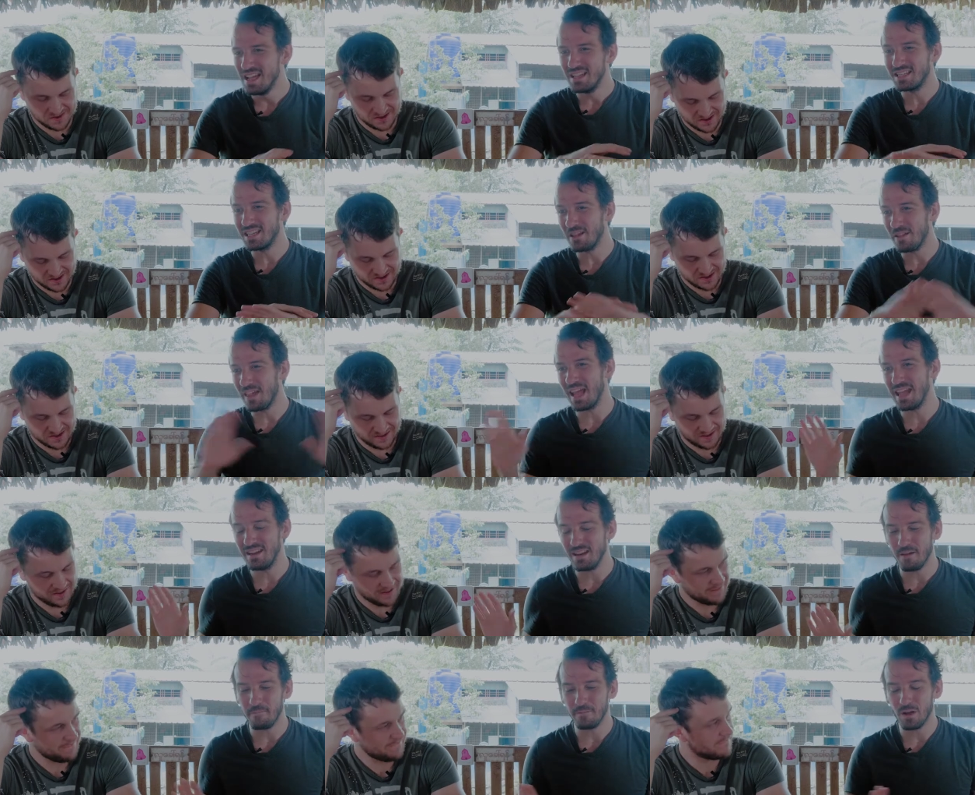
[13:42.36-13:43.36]
Speaker 1: till they
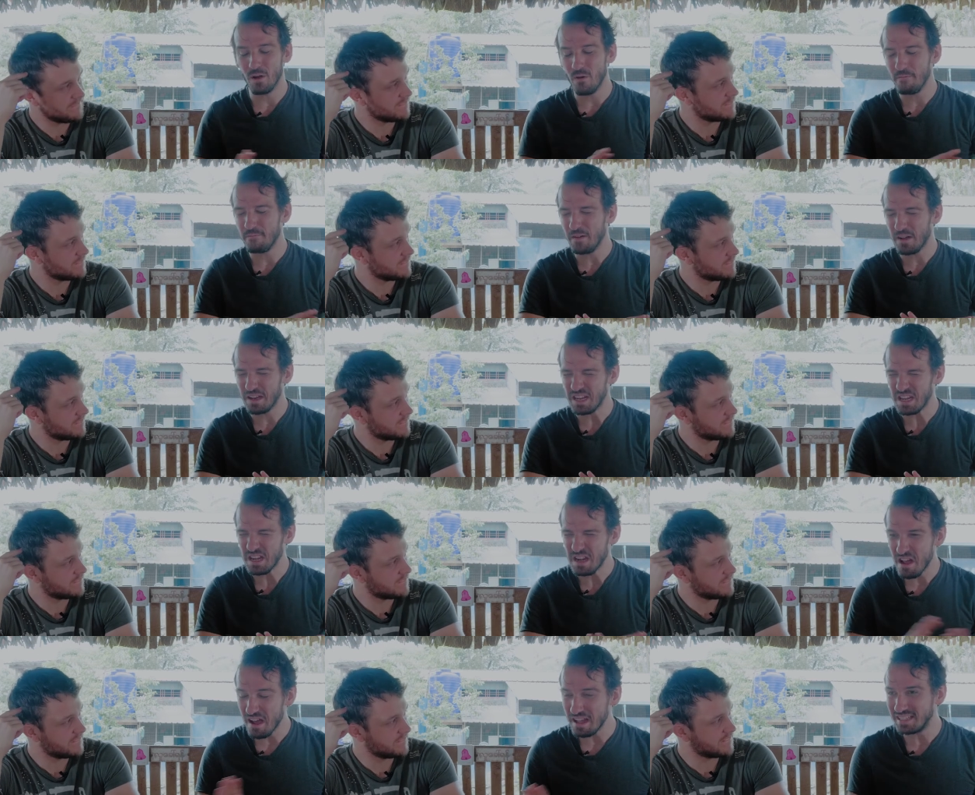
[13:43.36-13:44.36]
ended up going
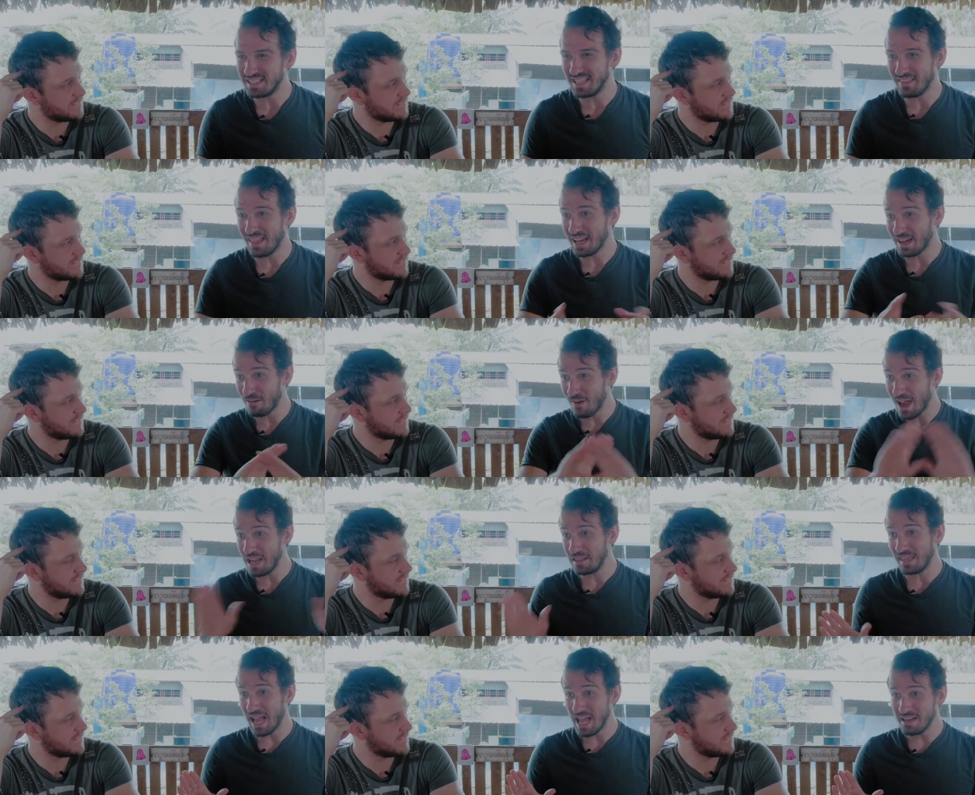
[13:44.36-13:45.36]
fucking nuts. And like right
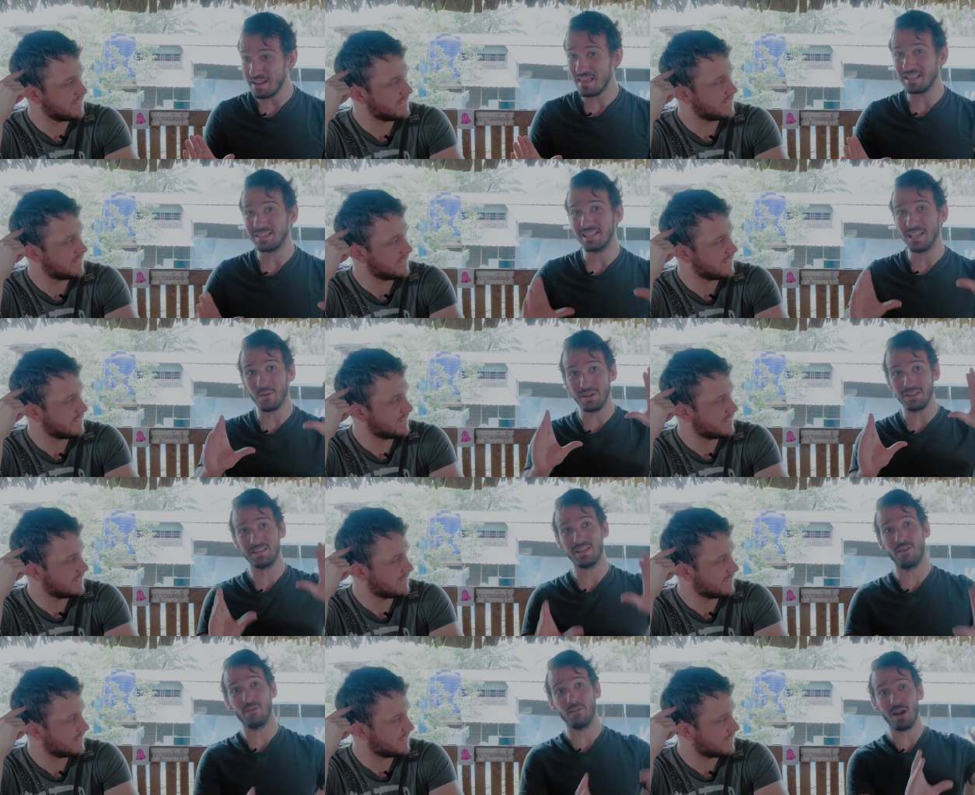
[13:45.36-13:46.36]
at the end of that sequence,
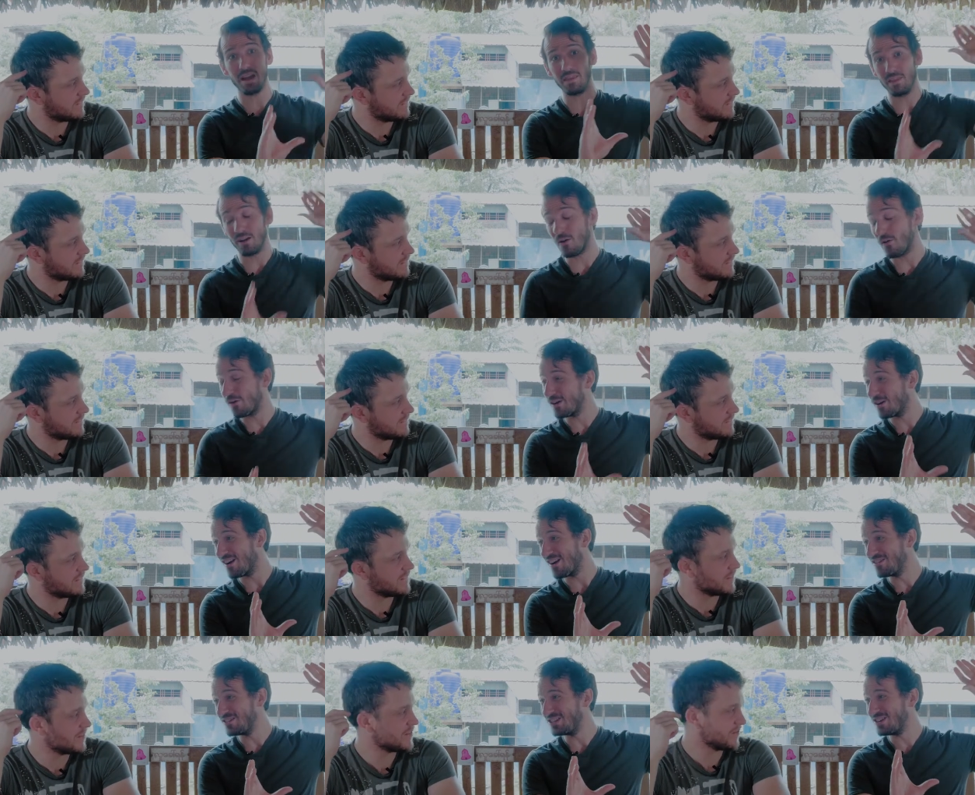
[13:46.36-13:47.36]
they were right in the corner
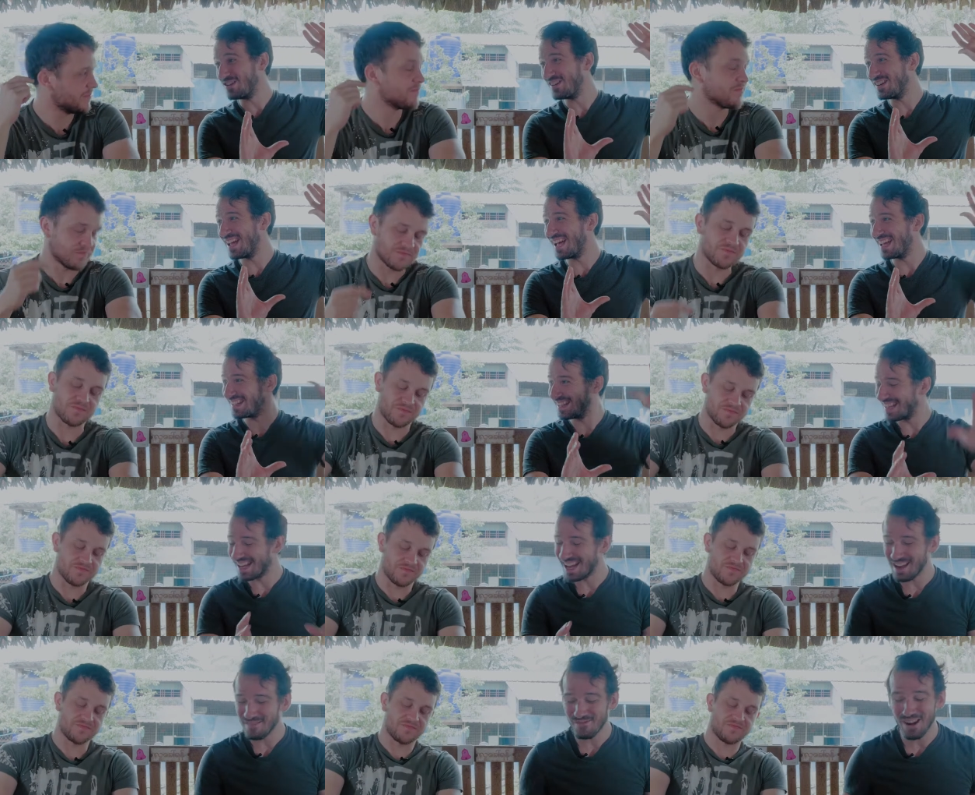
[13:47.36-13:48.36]
I was shooting at, that
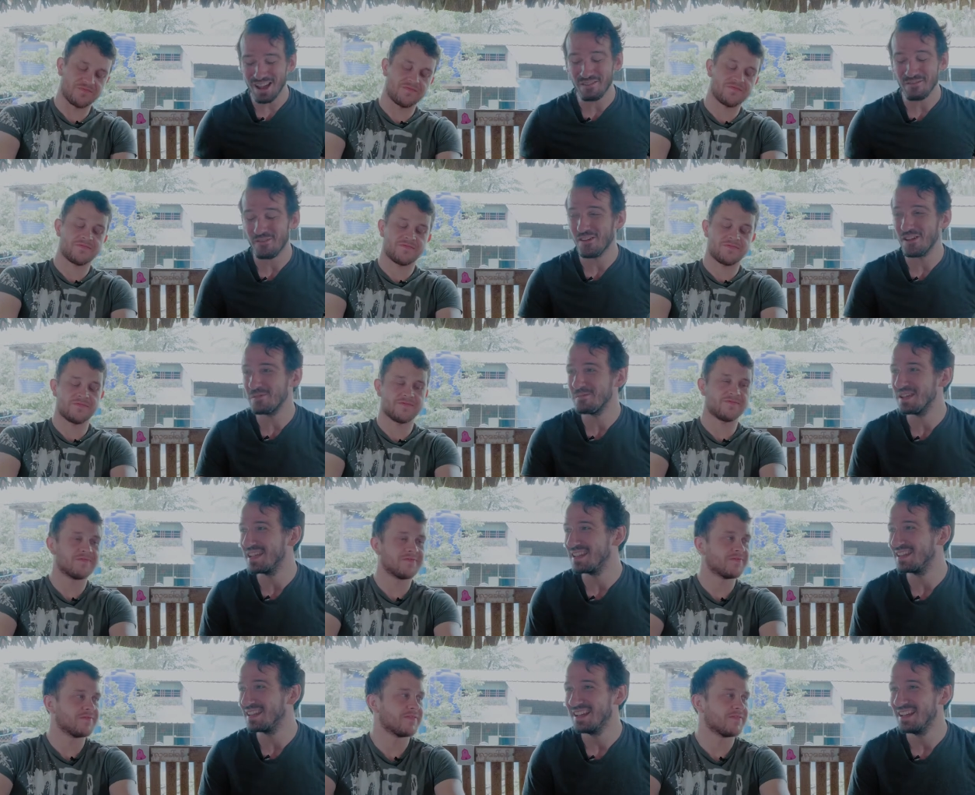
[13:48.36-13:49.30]
came right in front of me, and